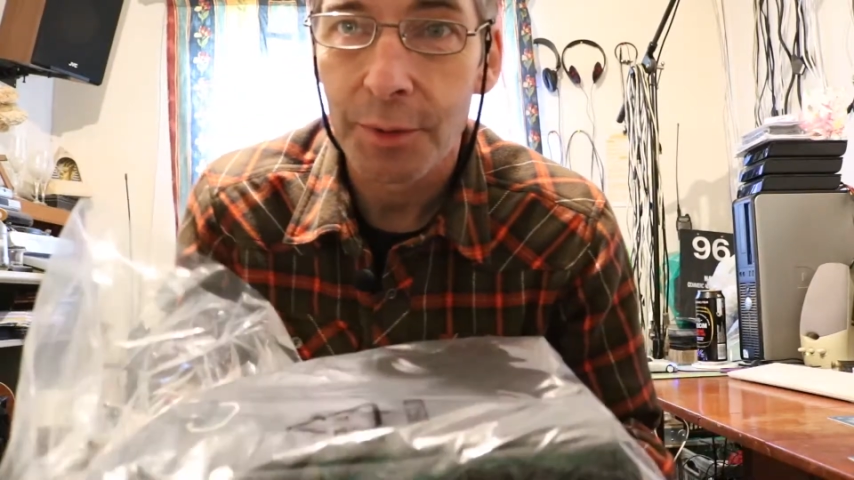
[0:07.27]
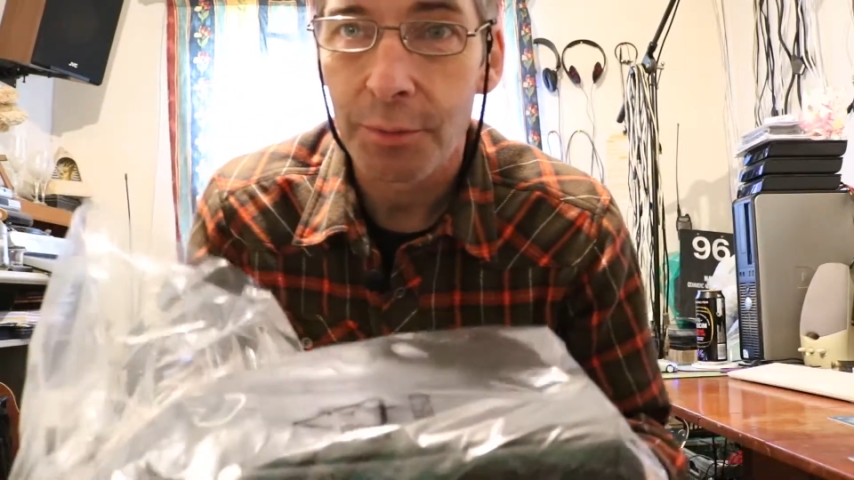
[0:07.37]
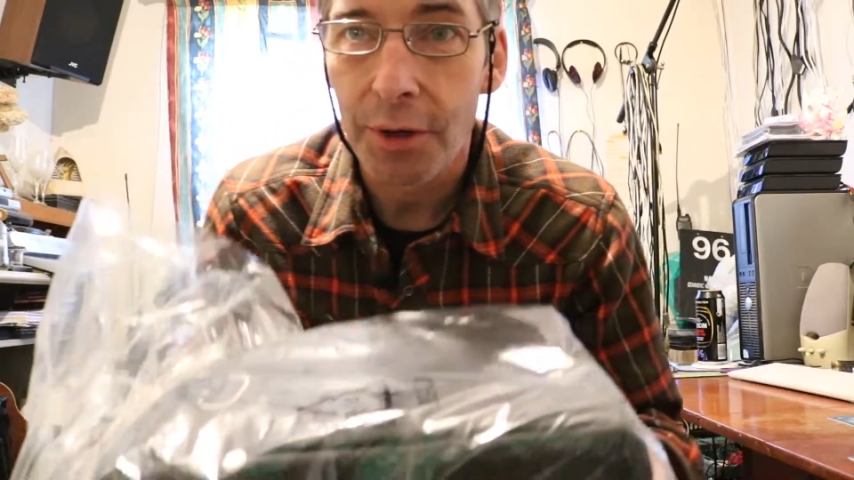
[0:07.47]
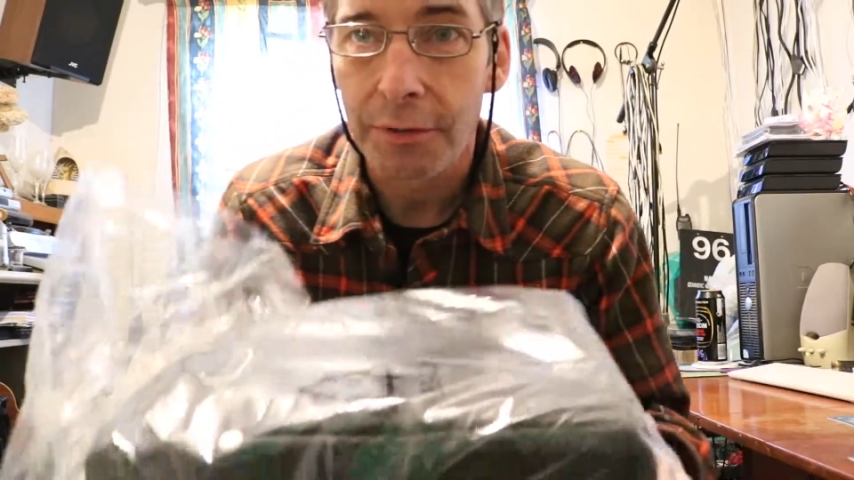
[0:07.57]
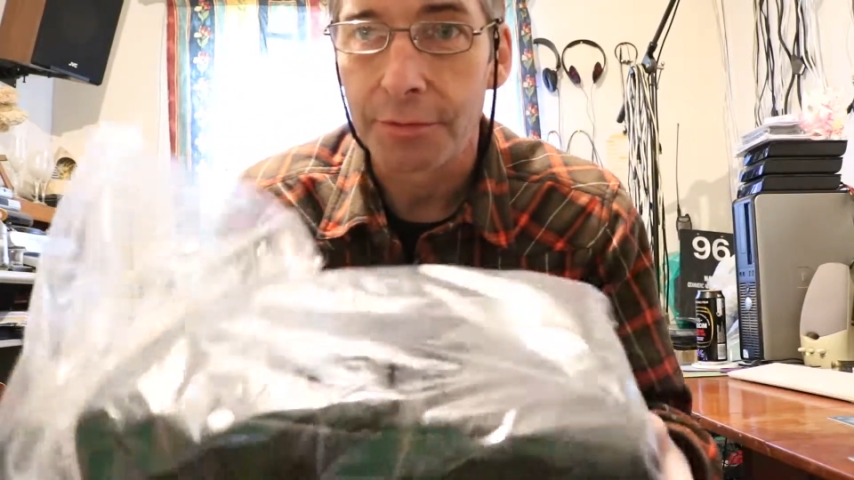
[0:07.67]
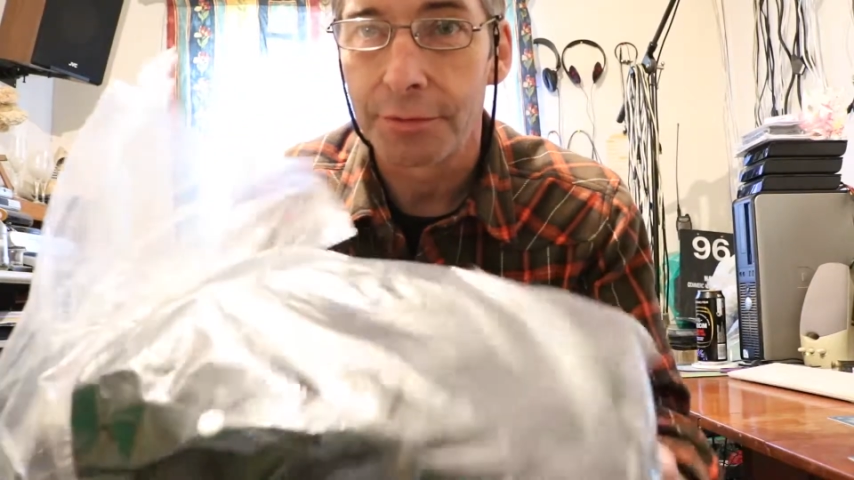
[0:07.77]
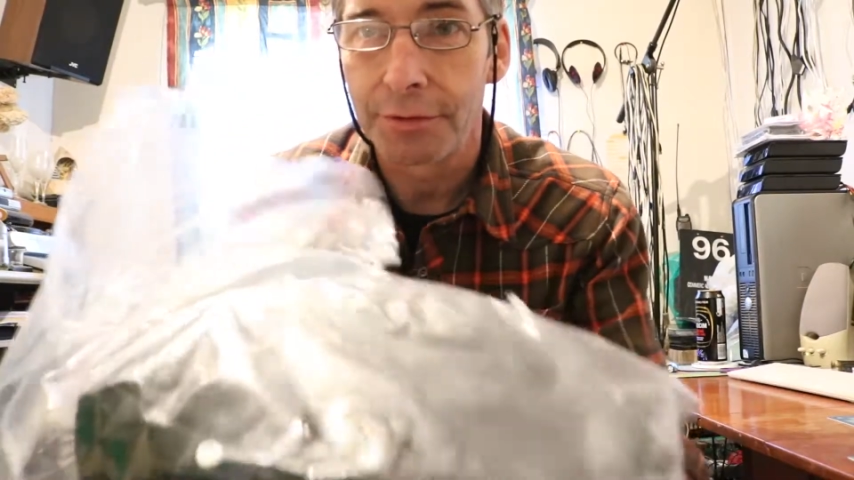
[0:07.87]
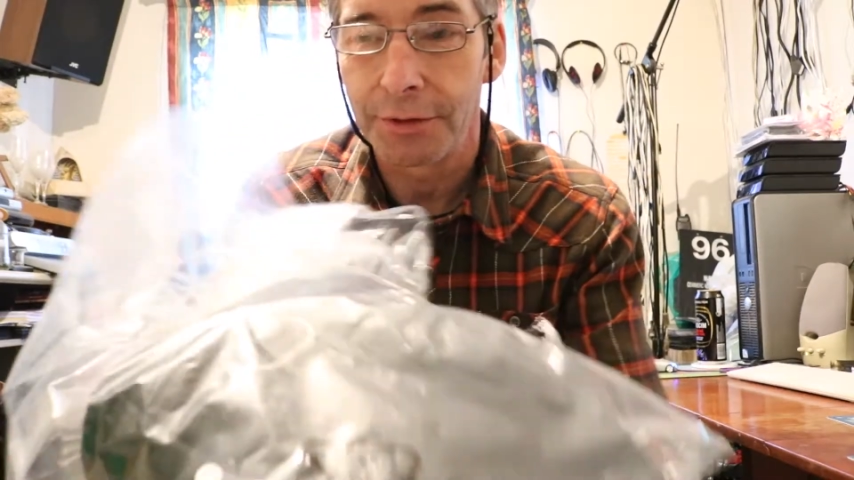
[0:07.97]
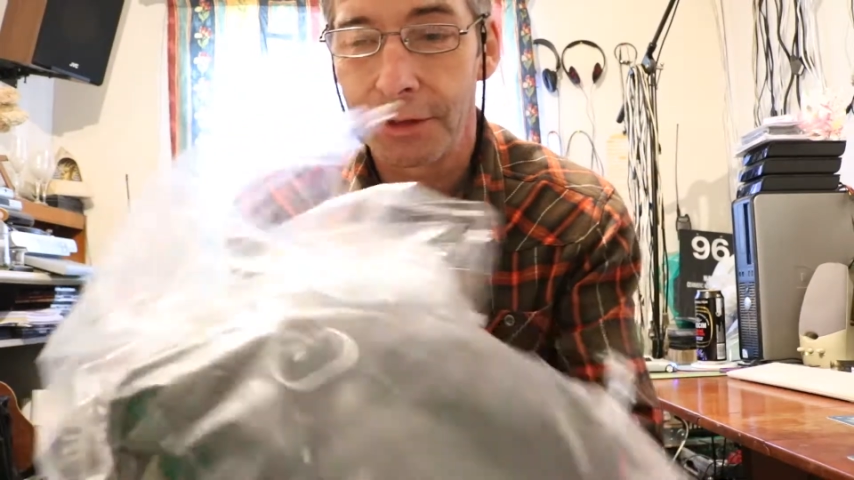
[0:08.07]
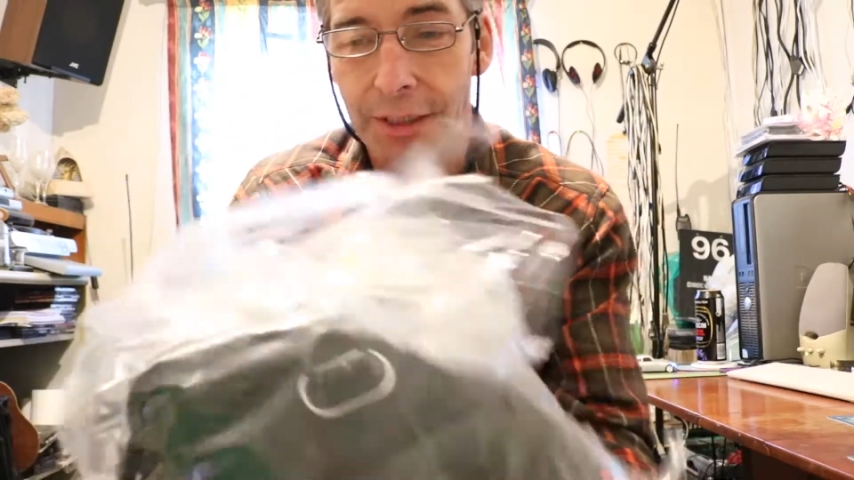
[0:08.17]
bruv
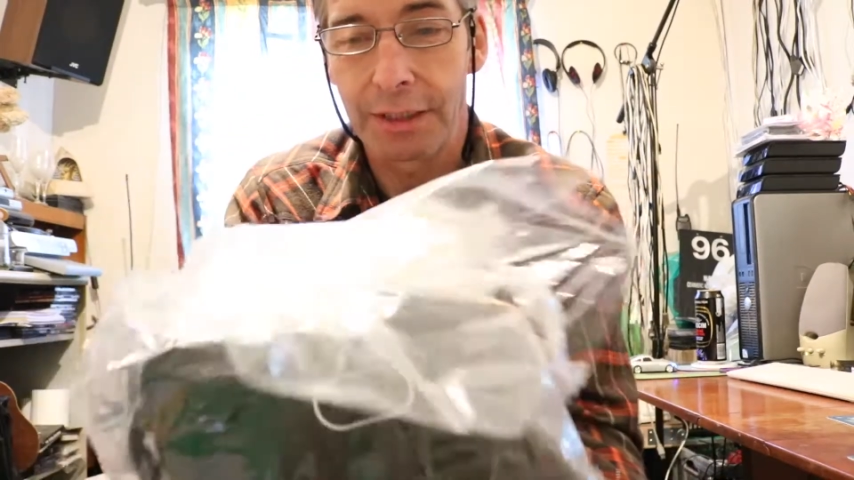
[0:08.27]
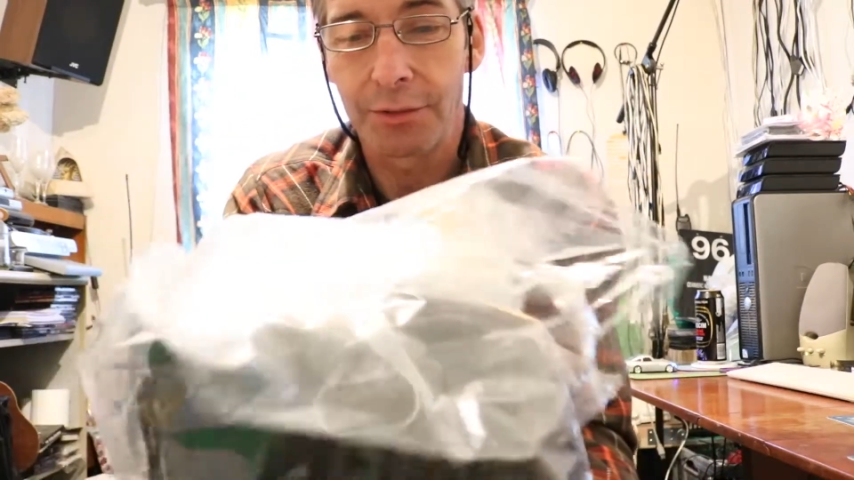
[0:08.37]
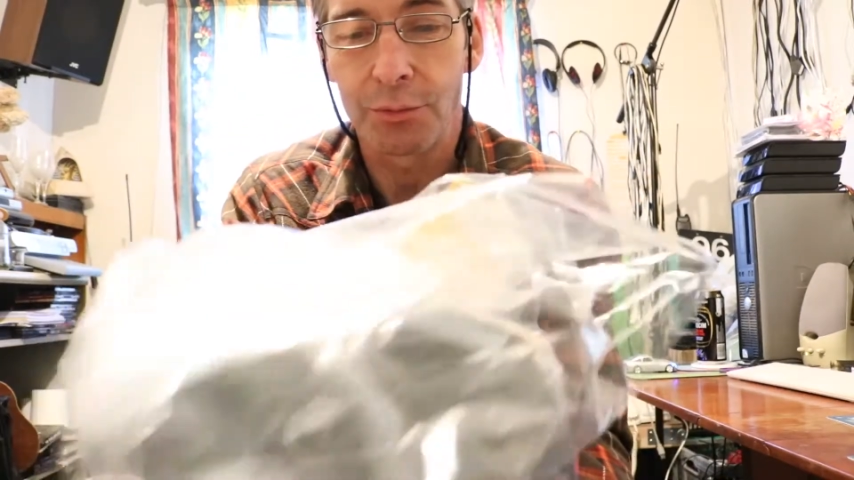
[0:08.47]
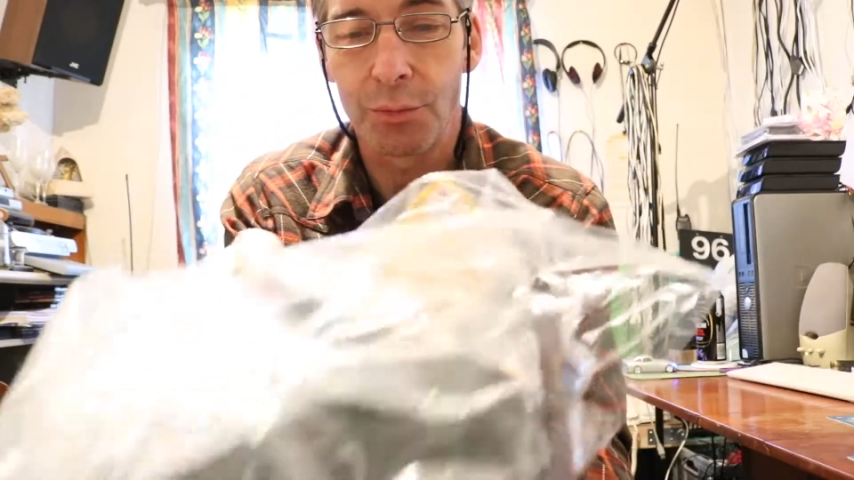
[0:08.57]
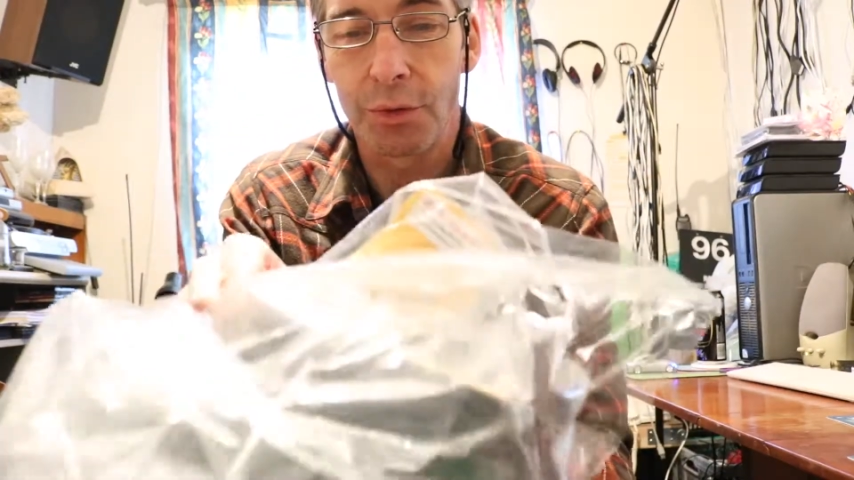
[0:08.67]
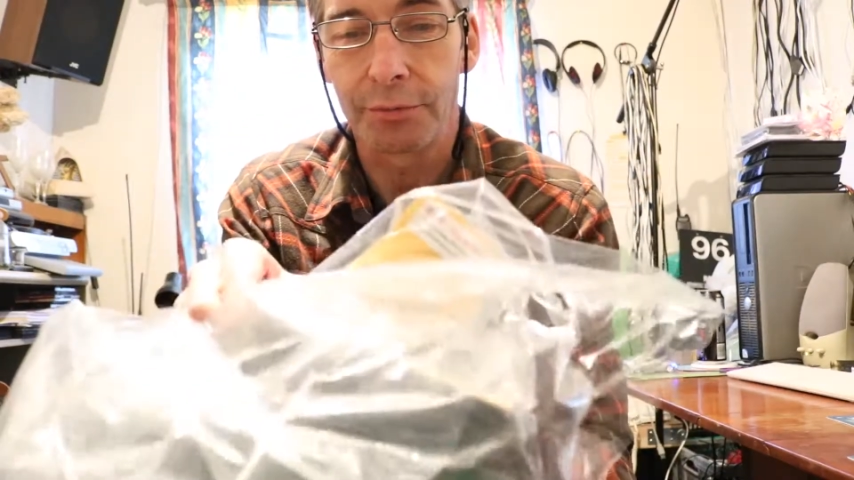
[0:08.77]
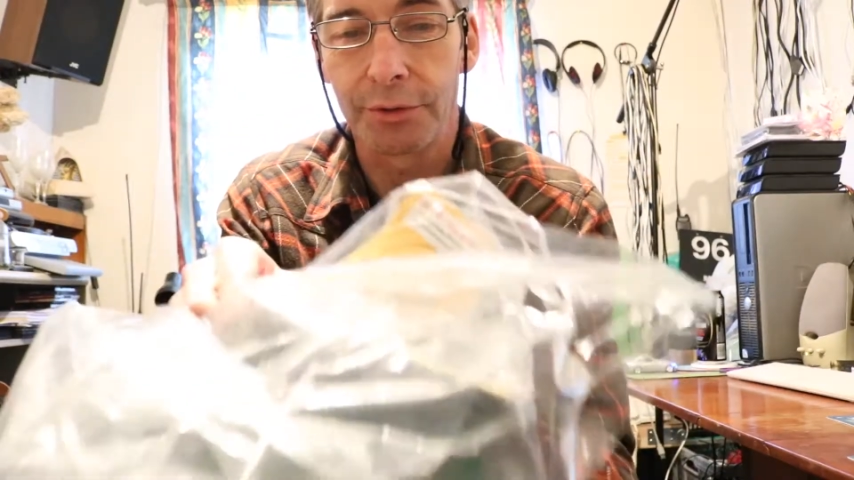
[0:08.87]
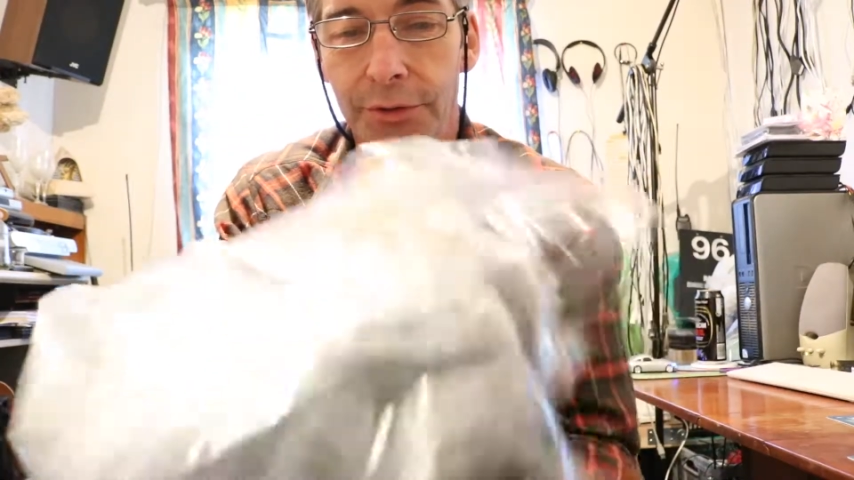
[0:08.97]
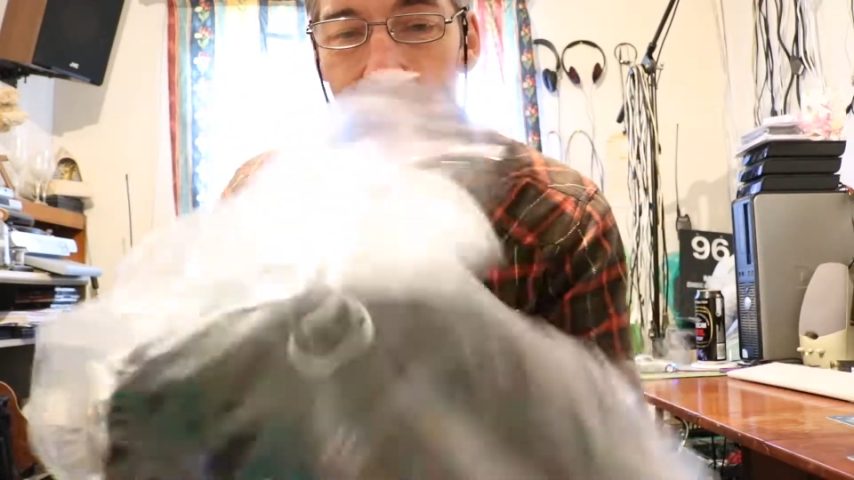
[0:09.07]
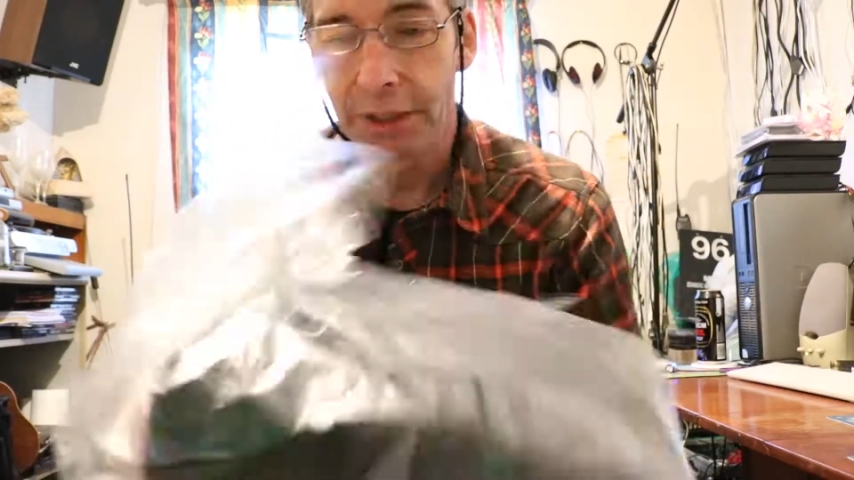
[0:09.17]
in Watford,